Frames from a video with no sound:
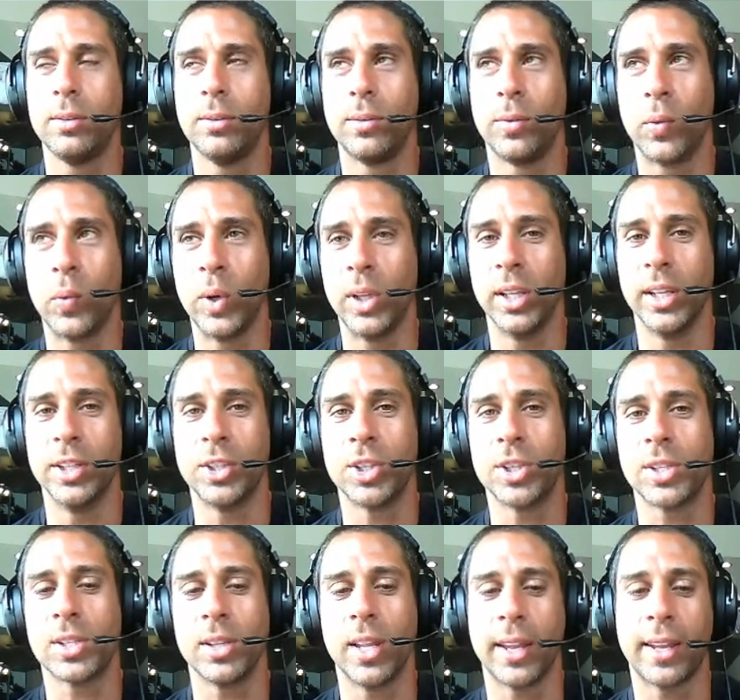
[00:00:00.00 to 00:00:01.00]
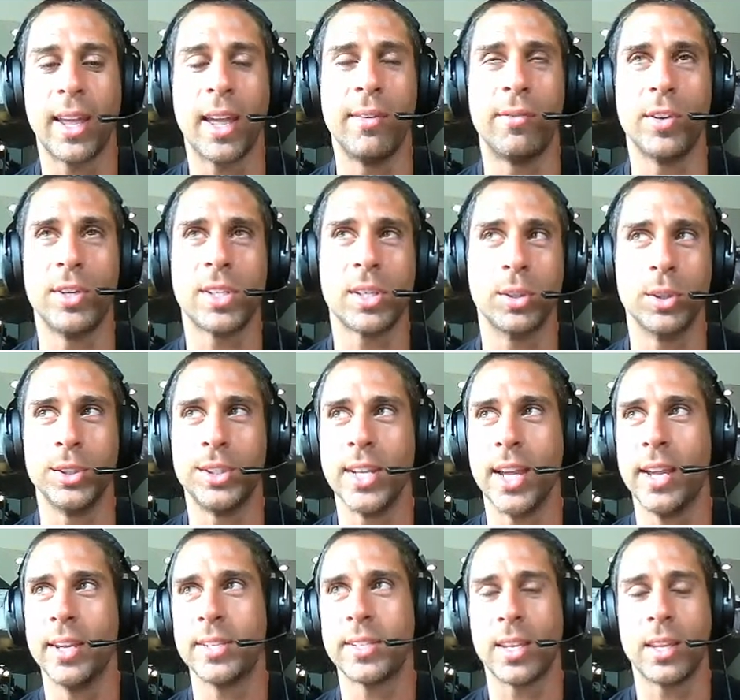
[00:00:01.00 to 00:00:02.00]
religious, like every single
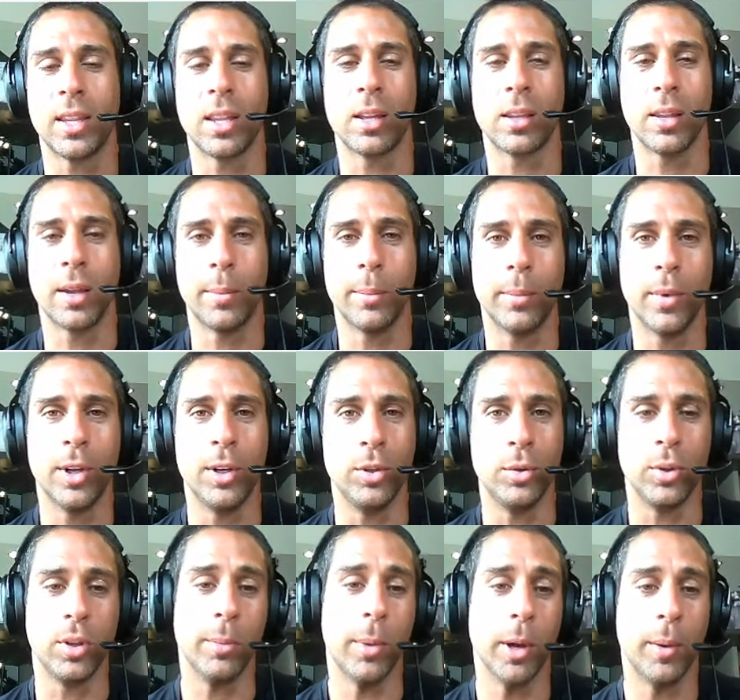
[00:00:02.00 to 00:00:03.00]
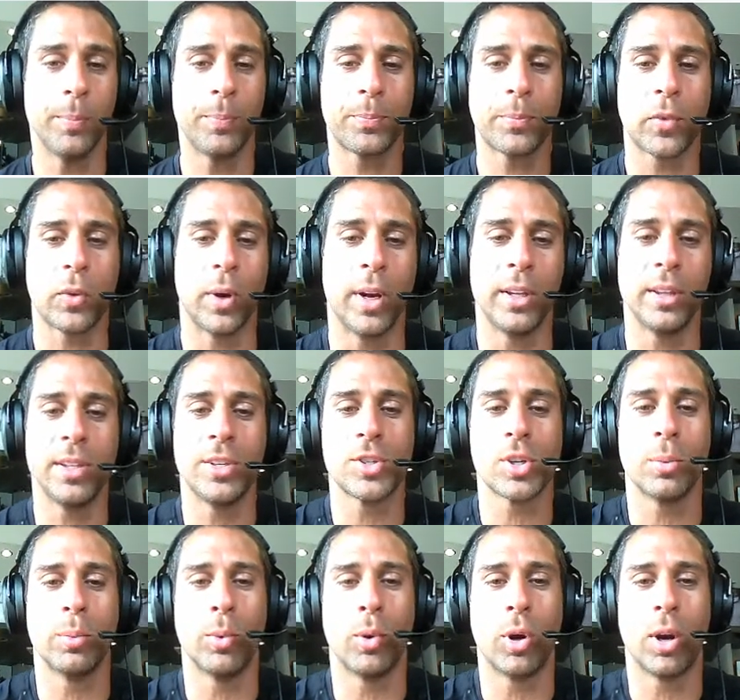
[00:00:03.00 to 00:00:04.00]
day sending them a new email. All right, these are
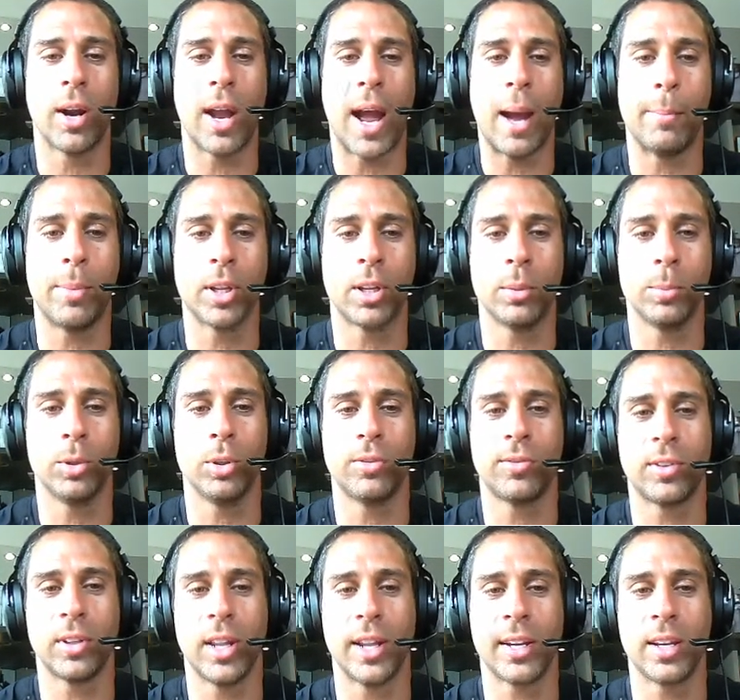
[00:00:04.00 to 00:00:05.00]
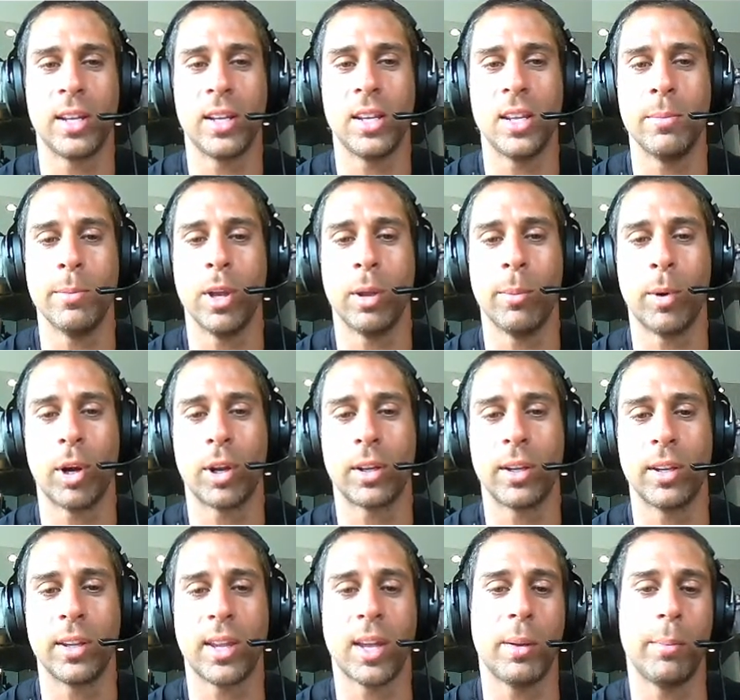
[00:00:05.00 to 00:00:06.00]
more applicable for like an email
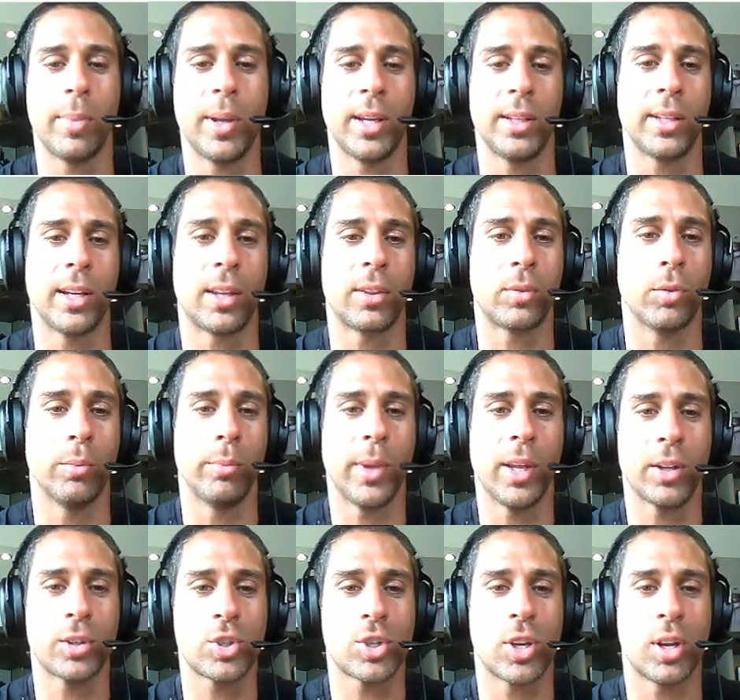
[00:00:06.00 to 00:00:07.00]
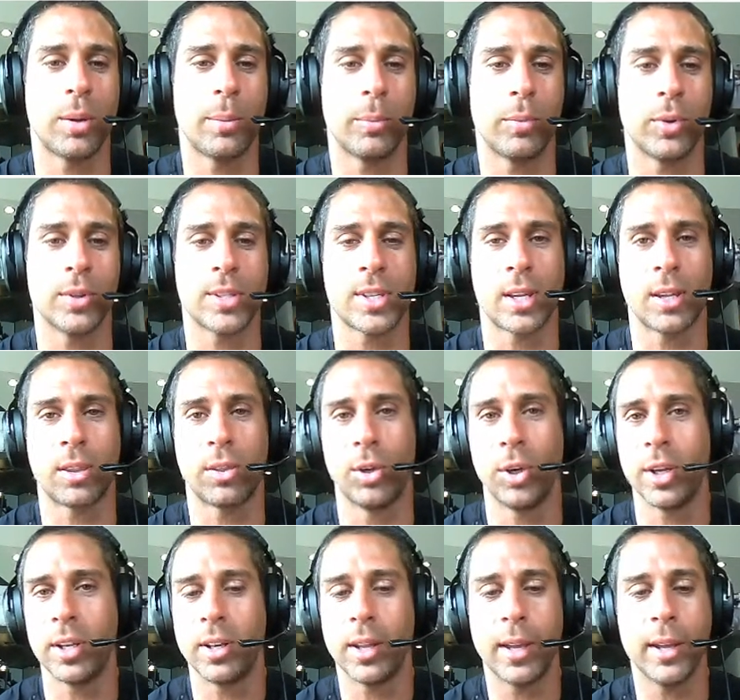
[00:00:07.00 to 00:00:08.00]
marketing campaign, like through Mailchimp. It's like
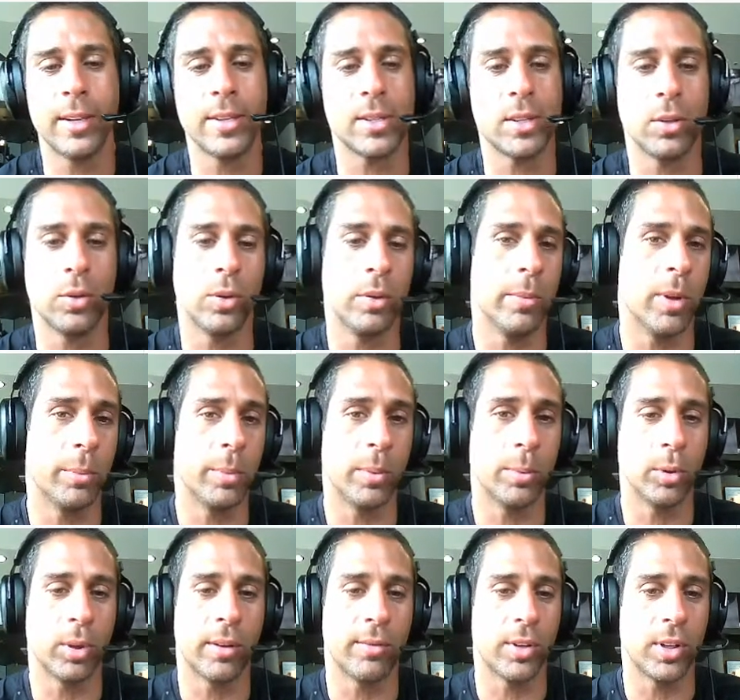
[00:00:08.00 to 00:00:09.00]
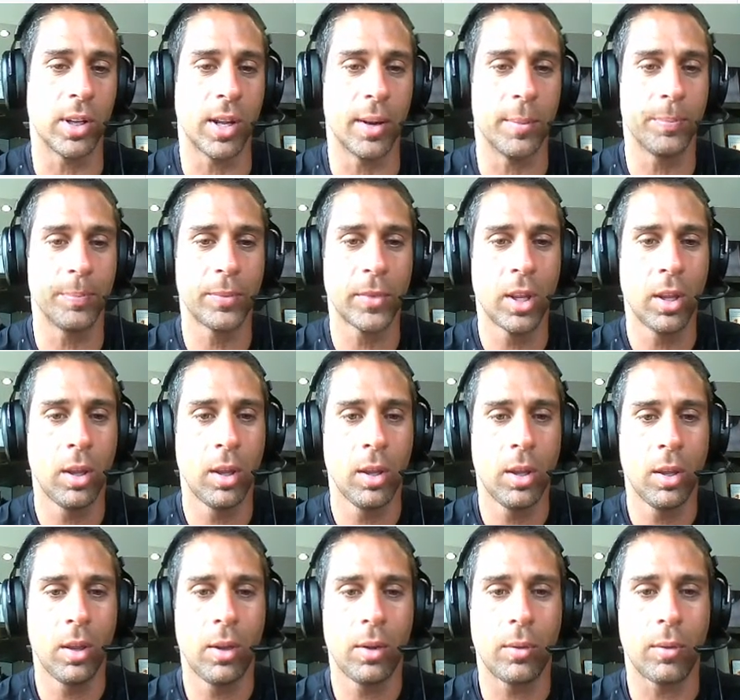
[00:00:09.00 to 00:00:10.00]
30 days, and you email people every day,
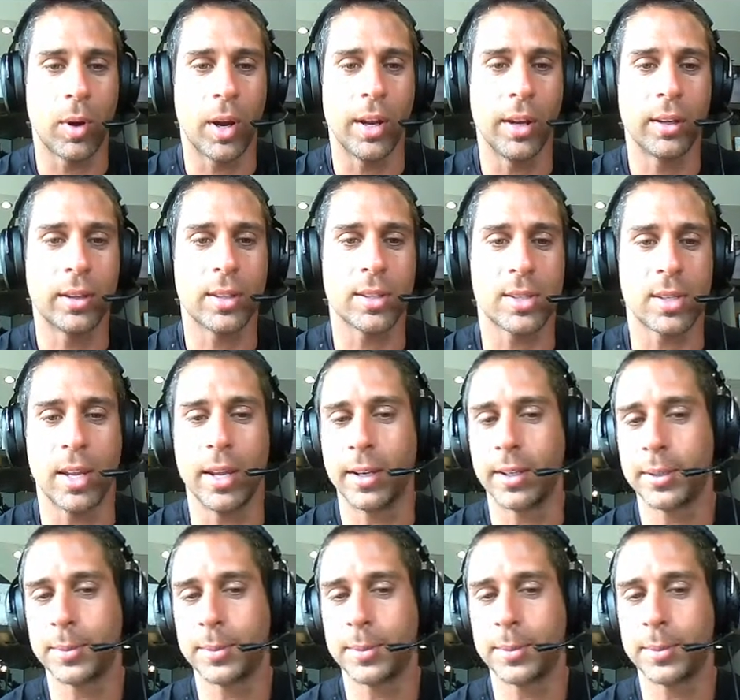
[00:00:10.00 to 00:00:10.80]
right? Because like